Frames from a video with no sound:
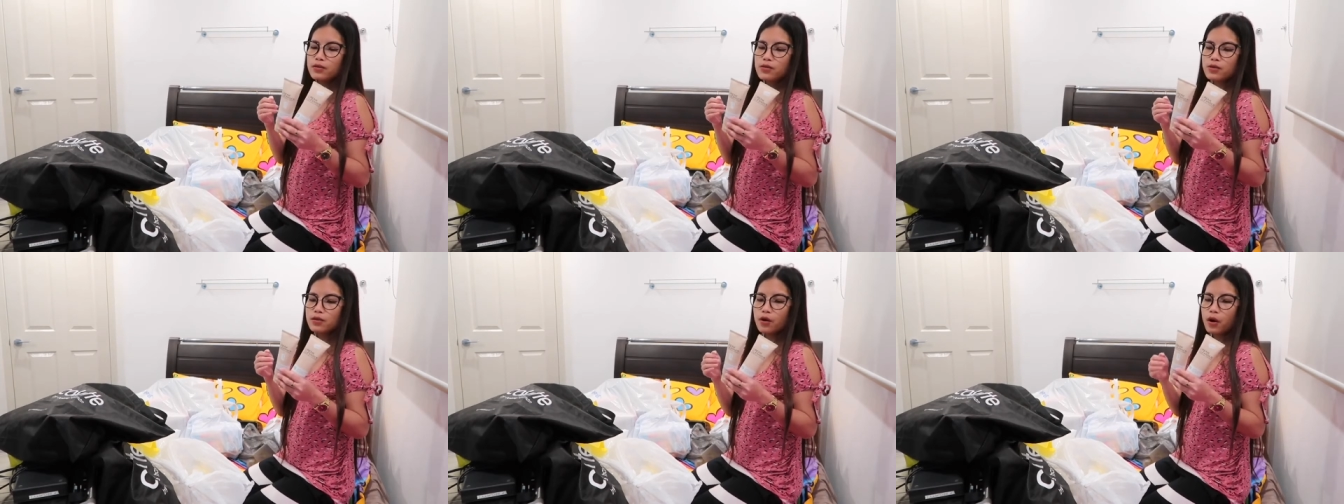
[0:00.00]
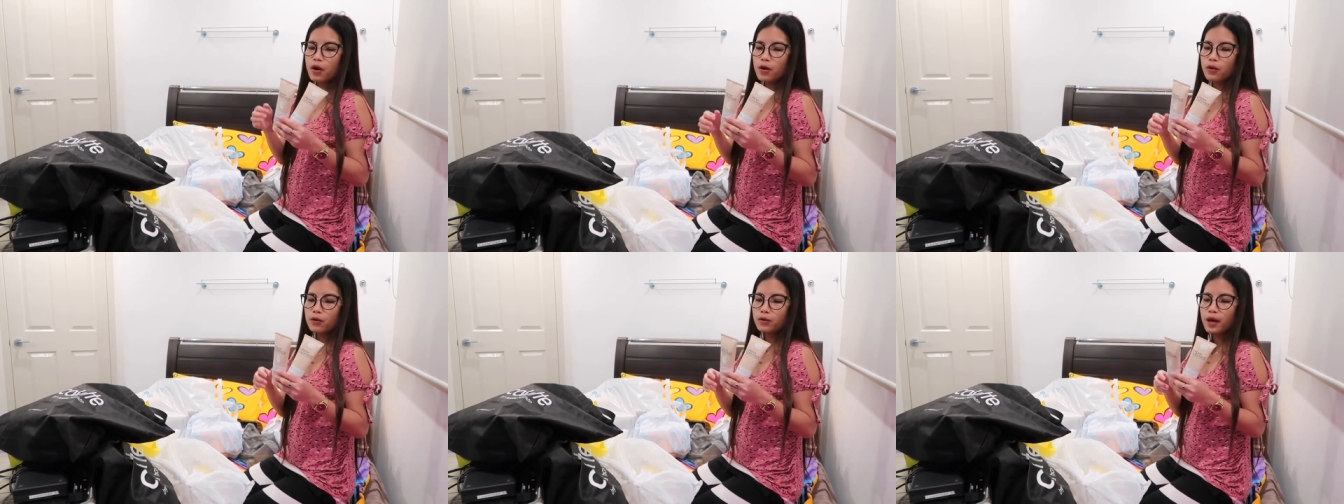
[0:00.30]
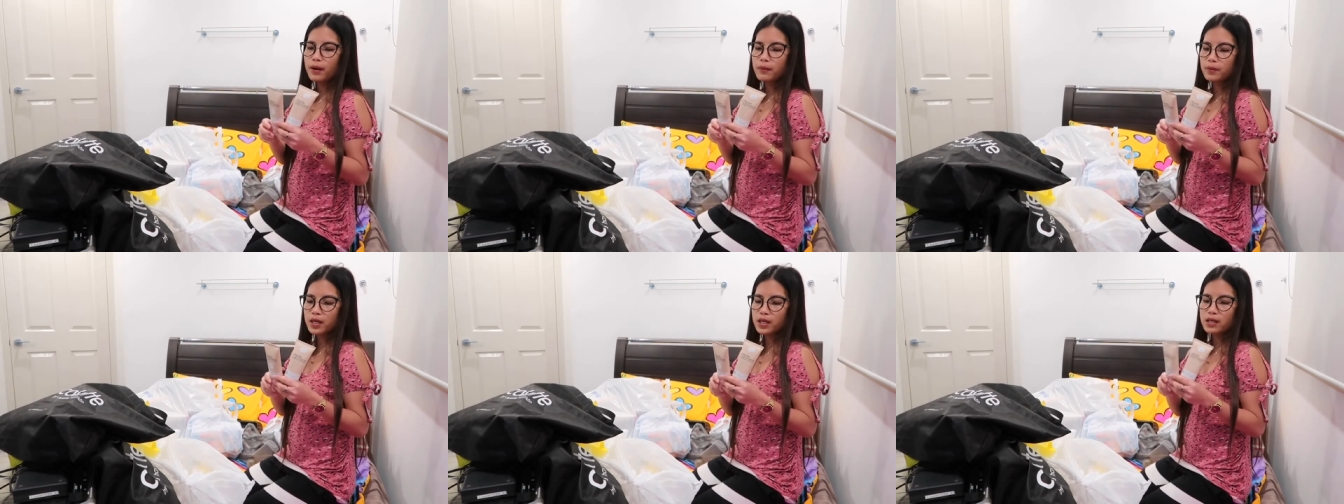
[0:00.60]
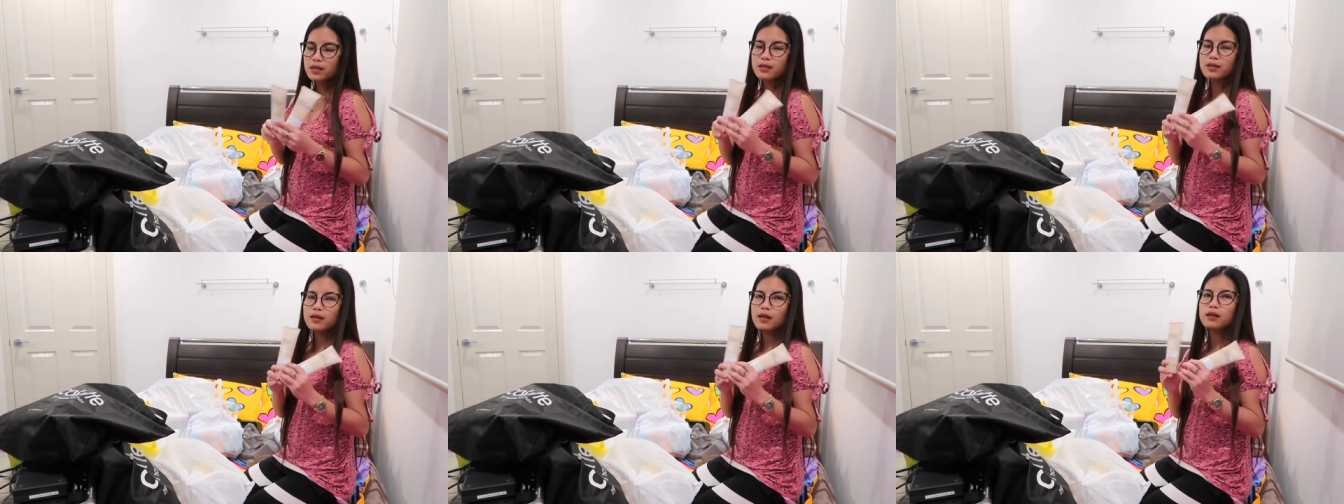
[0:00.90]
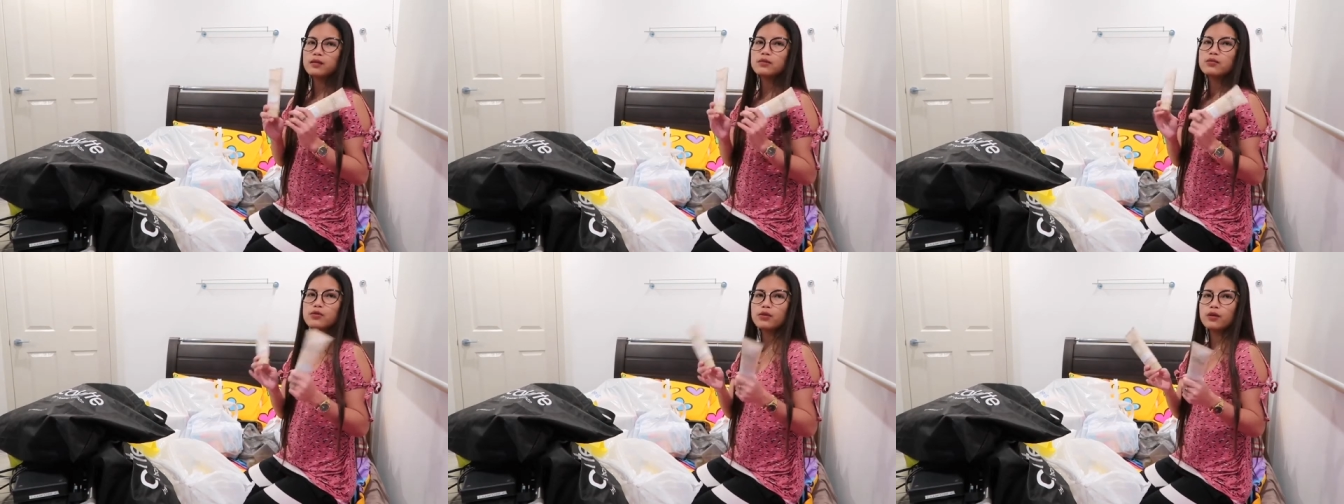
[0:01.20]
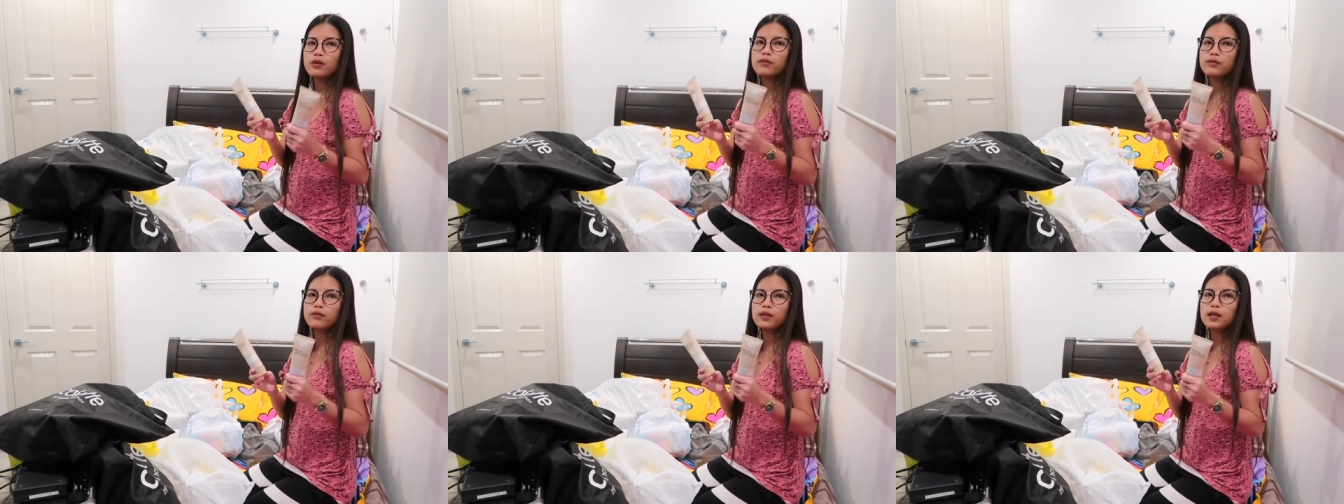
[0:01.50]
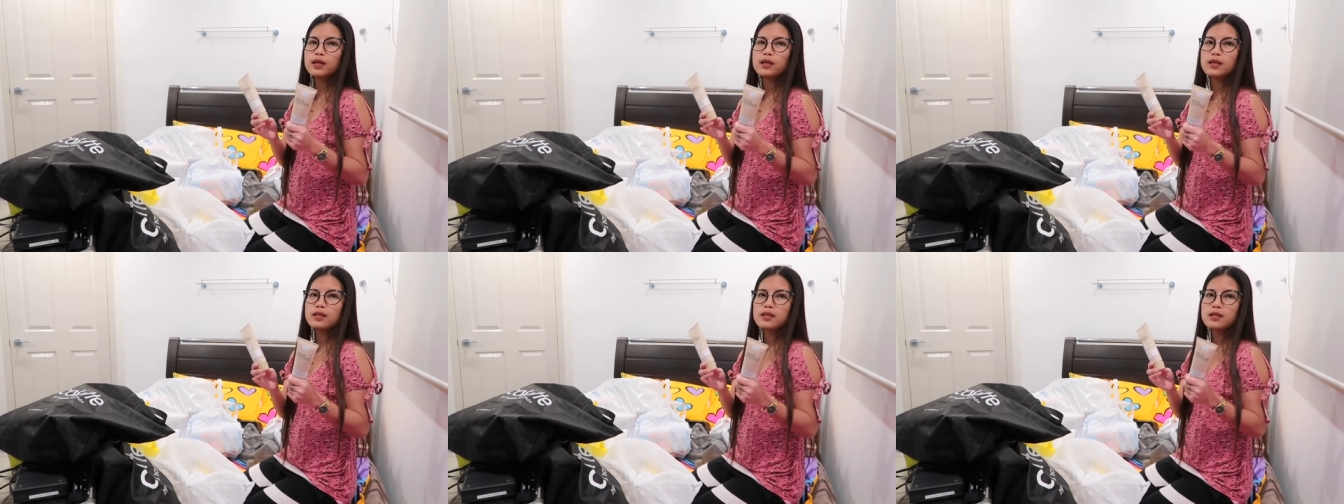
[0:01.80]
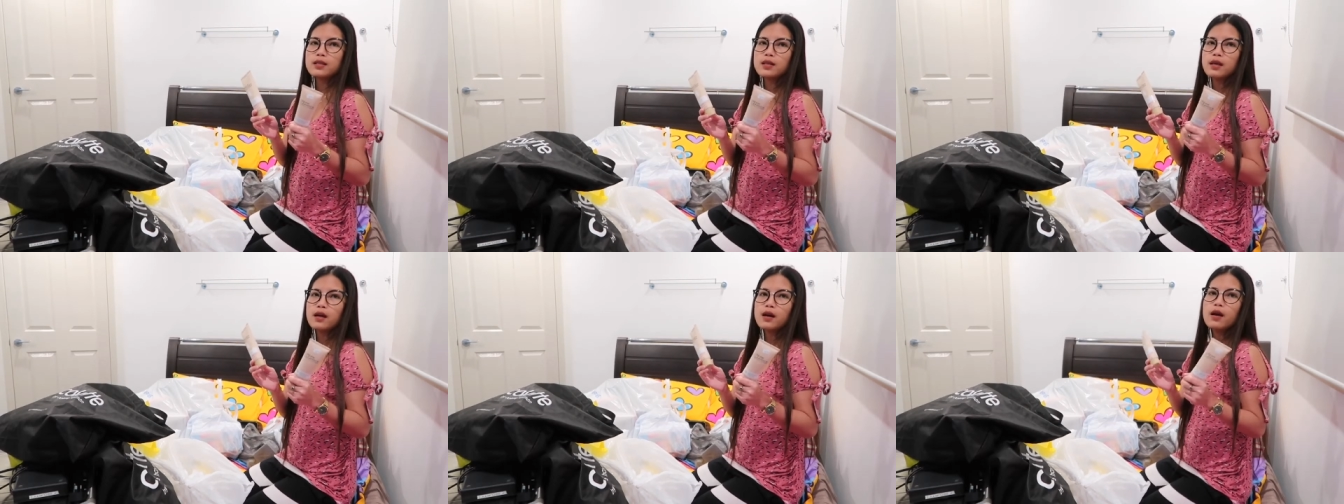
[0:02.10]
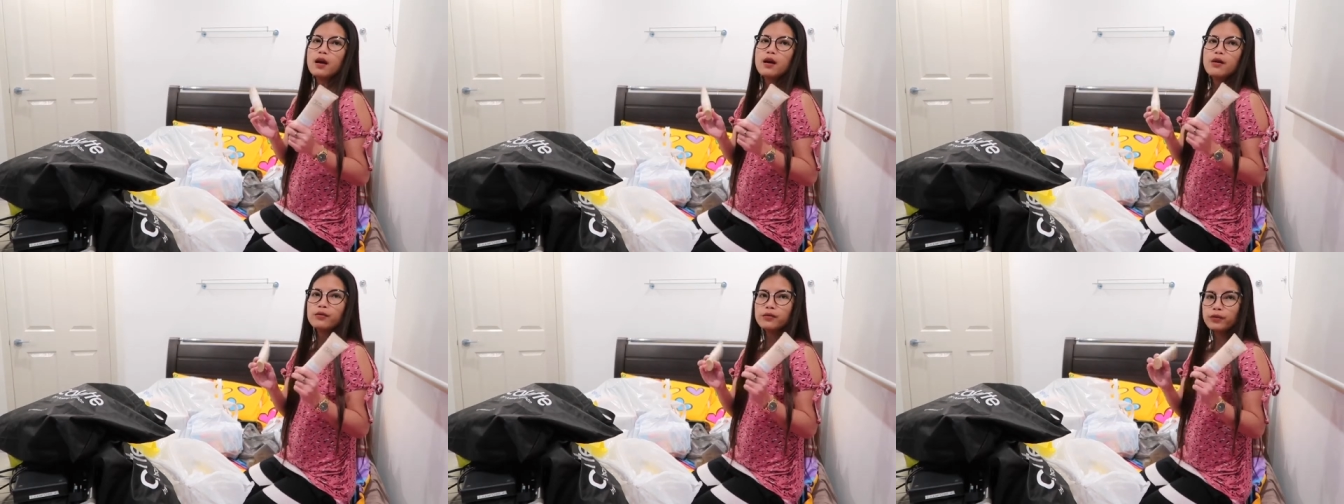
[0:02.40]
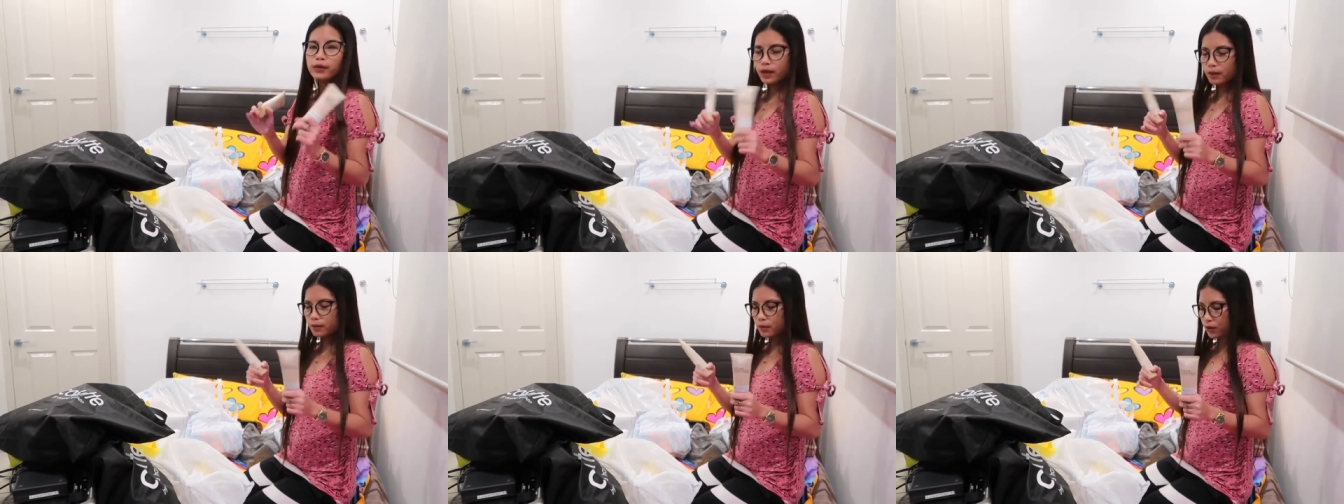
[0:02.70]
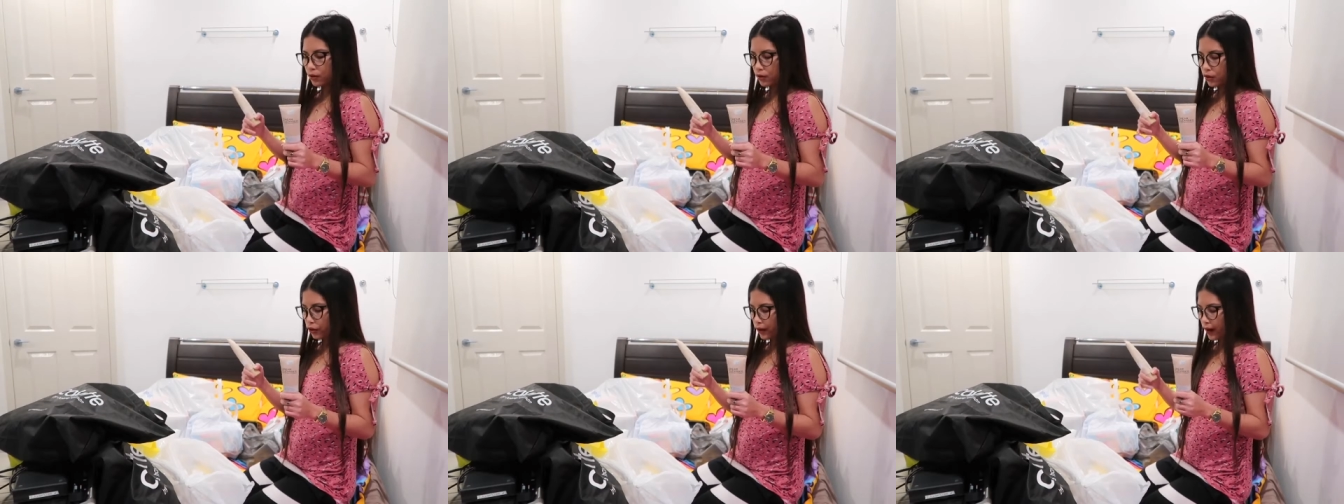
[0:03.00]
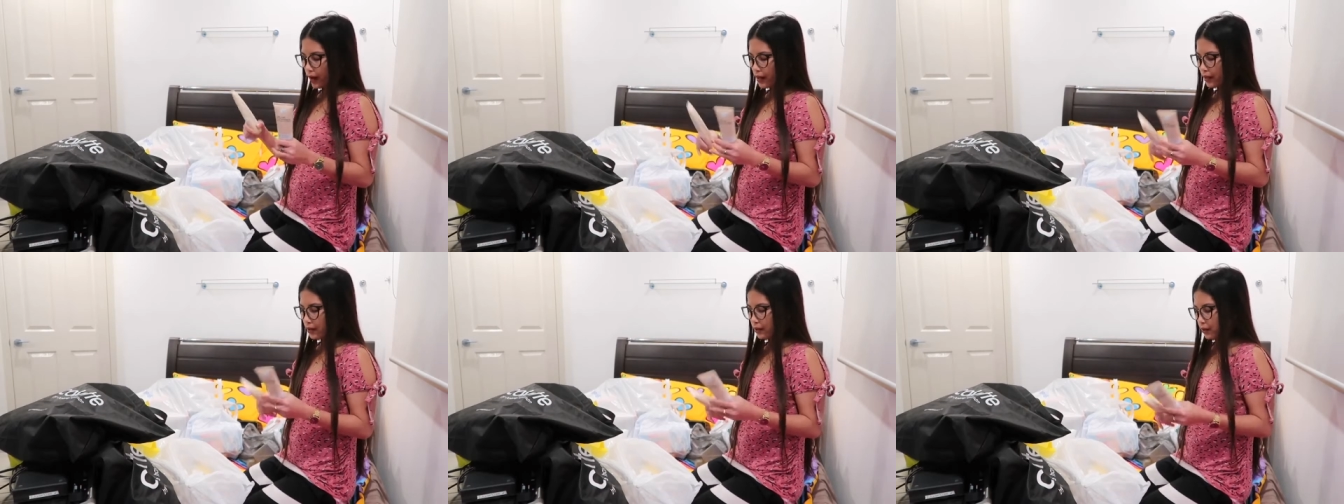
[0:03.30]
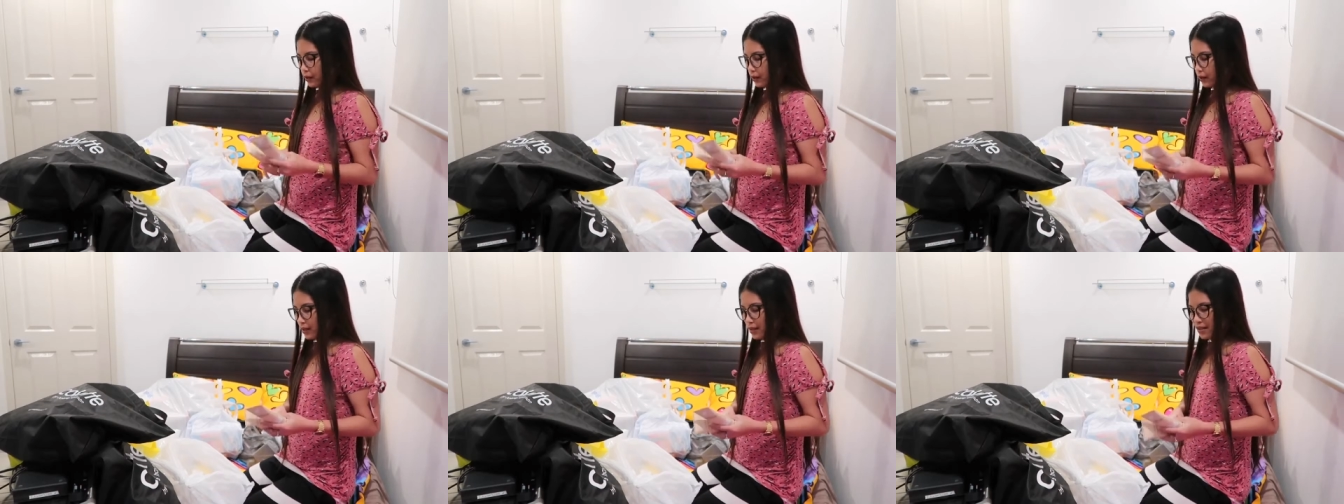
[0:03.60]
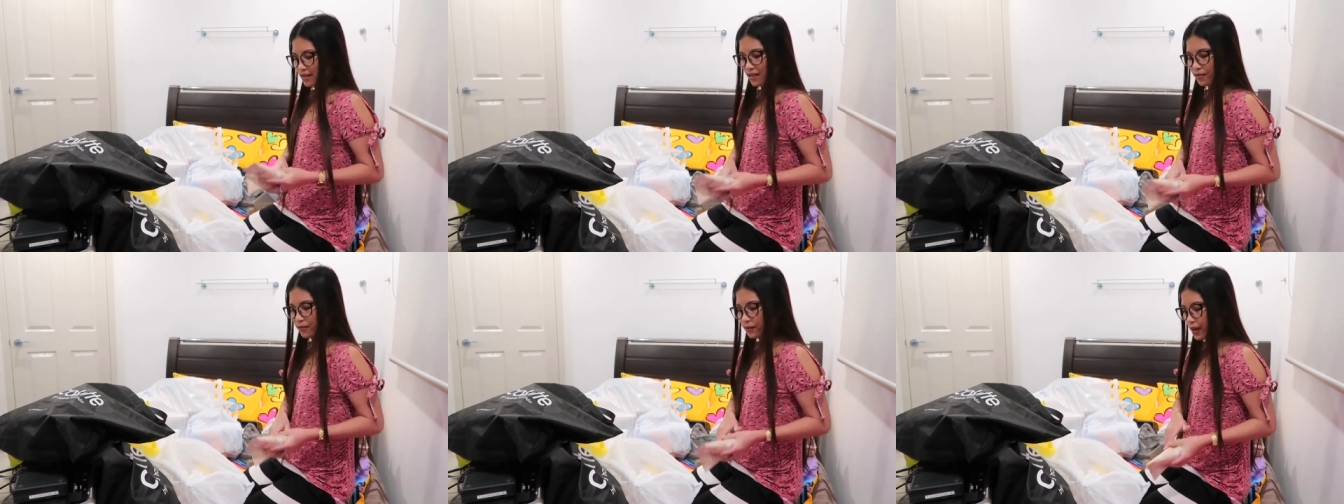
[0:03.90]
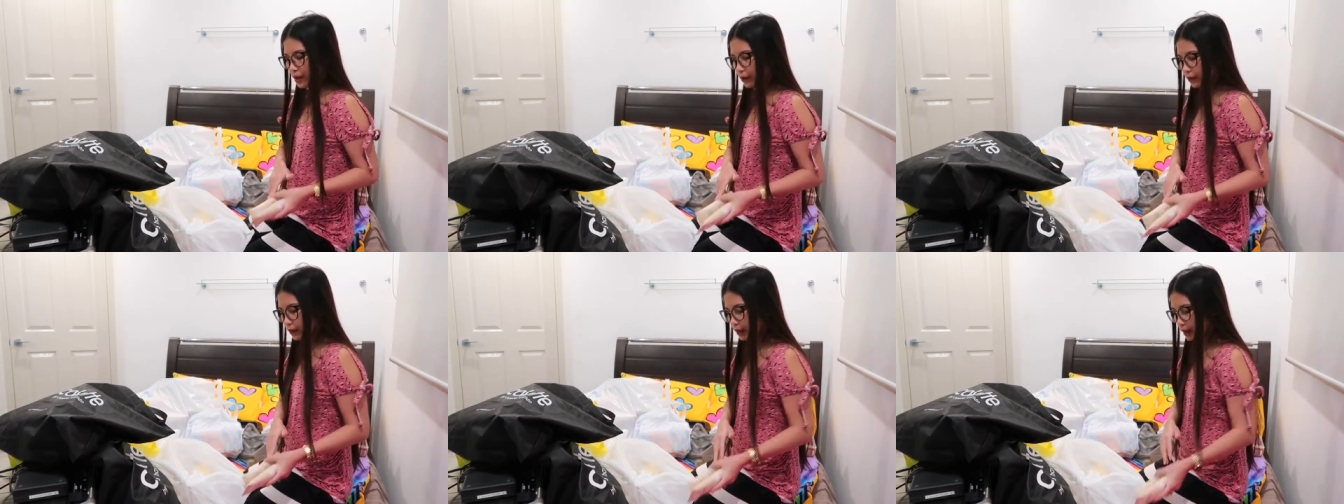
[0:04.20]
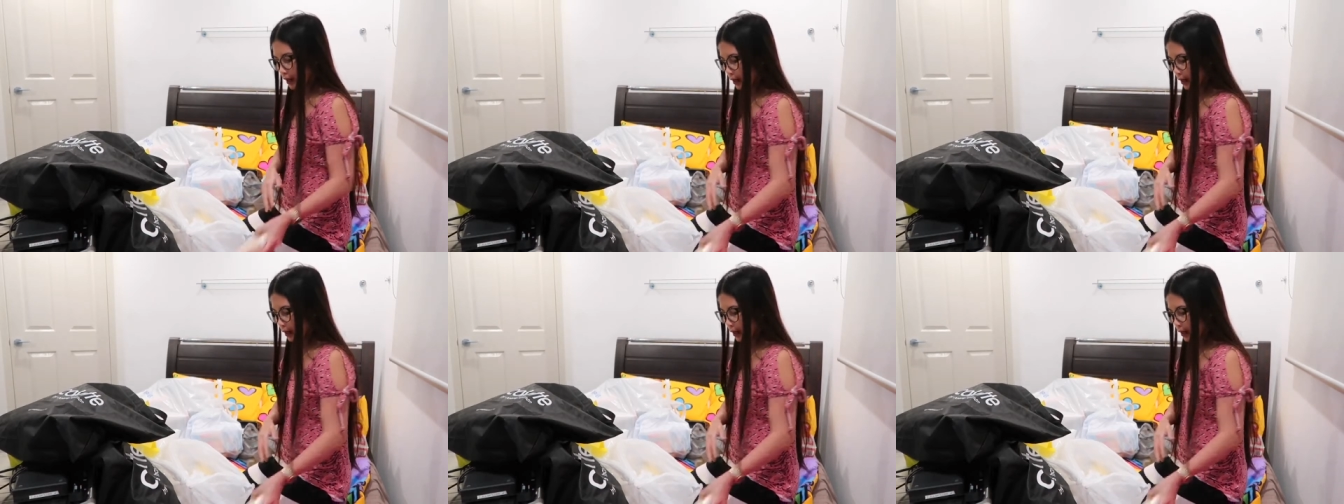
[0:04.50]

So, I'm gonna send two of these for them to try on and see if they will